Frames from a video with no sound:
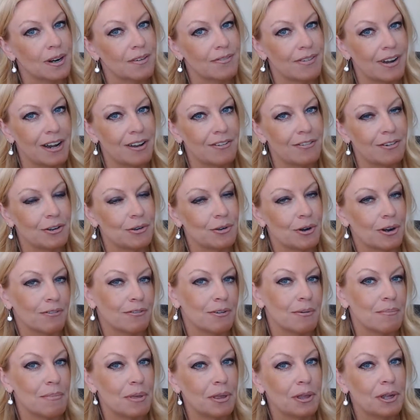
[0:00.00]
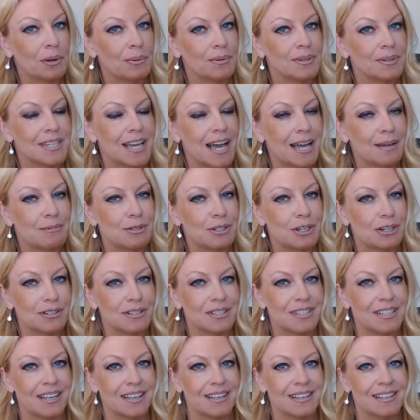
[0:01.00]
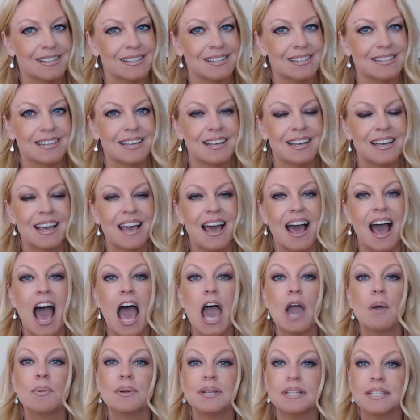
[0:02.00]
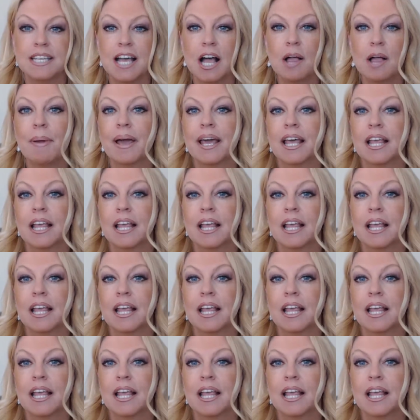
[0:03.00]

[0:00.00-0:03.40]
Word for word: if any of you are familiar with timeshare sales, I would tell my